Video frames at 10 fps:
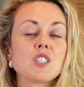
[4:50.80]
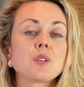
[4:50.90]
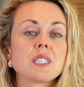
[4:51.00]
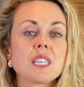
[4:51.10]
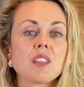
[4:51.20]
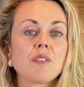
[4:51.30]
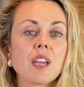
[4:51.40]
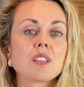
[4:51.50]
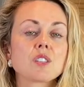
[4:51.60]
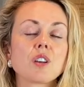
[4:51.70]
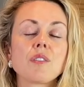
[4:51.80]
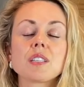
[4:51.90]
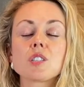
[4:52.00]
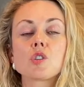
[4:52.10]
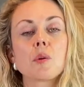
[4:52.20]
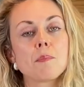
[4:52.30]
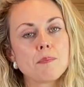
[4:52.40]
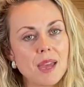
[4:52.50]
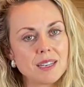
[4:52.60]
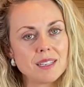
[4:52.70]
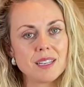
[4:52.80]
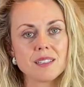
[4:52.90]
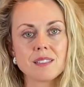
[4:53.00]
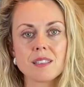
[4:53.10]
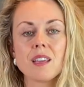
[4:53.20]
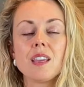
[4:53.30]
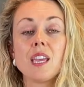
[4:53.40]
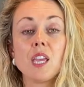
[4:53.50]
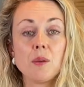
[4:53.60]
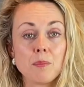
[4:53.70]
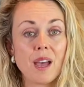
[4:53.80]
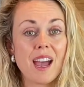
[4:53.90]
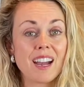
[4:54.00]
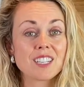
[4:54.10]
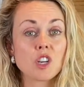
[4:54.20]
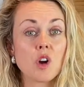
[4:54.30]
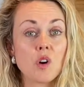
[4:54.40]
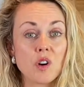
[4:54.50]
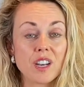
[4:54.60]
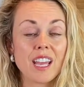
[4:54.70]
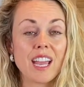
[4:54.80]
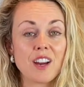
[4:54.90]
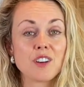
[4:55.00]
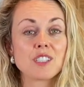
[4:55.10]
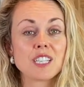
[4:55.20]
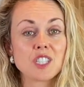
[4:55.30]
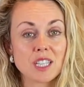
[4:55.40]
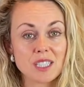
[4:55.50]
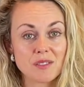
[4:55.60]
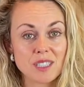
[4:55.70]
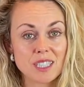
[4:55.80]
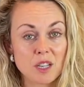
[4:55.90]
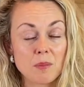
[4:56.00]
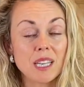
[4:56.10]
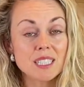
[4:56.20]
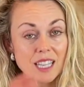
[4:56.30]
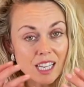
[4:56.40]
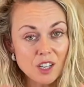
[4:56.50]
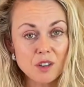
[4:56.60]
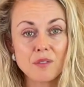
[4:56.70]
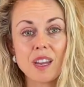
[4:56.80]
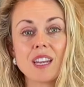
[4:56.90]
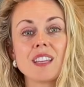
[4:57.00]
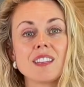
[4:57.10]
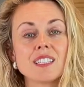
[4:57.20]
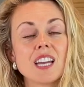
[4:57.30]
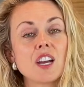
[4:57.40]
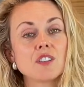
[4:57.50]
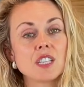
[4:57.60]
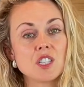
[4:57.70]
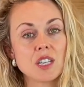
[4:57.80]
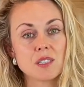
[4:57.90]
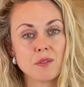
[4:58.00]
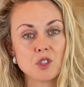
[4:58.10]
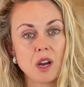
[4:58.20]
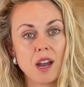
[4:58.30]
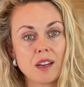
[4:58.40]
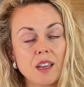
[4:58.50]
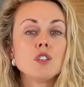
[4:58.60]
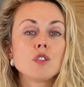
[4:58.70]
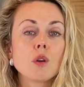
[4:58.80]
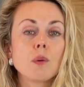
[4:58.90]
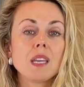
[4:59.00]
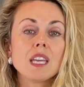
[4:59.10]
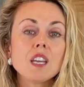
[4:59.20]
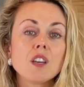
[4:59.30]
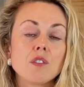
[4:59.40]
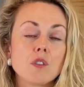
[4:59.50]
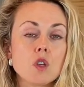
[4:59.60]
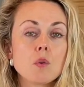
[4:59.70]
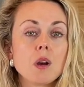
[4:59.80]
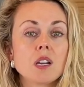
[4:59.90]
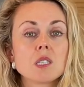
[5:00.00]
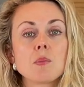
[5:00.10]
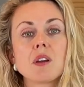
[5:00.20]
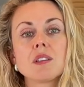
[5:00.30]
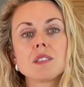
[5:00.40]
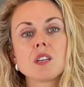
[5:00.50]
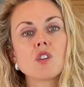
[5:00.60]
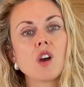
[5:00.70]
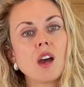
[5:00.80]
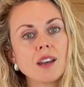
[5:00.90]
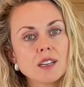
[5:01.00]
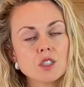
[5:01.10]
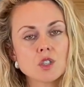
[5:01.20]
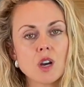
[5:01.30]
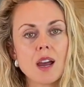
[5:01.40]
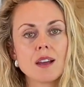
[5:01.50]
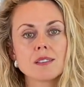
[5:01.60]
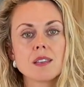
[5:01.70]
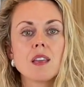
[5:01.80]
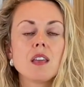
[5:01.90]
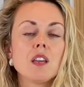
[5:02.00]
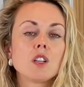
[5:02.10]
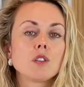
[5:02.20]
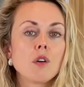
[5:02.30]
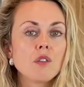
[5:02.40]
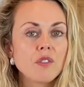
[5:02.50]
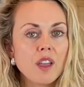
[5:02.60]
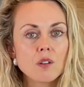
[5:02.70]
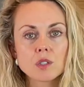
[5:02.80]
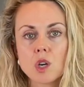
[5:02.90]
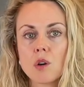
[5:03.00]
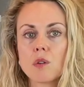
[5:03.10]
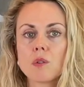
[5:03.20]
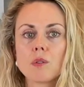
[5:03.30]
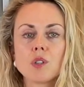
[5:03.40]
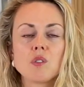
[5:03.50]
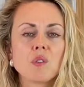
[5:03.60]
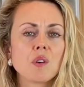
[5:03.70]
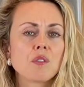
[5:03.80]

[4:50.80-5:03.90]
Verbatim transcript: you can see, the vagus nerve has a tremendous impact on our digestive system. It is innervating the entire digestive tract. So if you are experiencing chronic stress, low vagal tone, you feel